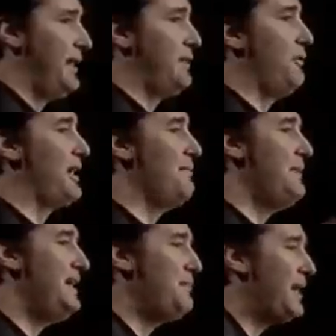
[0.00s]
And what I
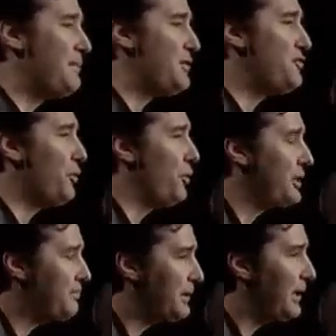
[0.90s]
mean by majority
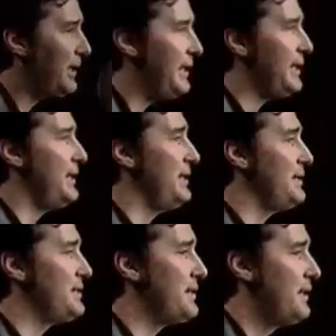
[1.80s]
play
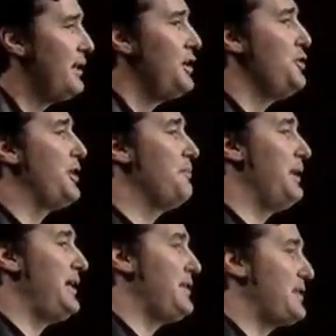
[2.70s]
is you can
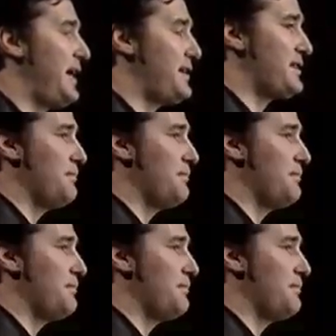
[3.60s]
play these hands the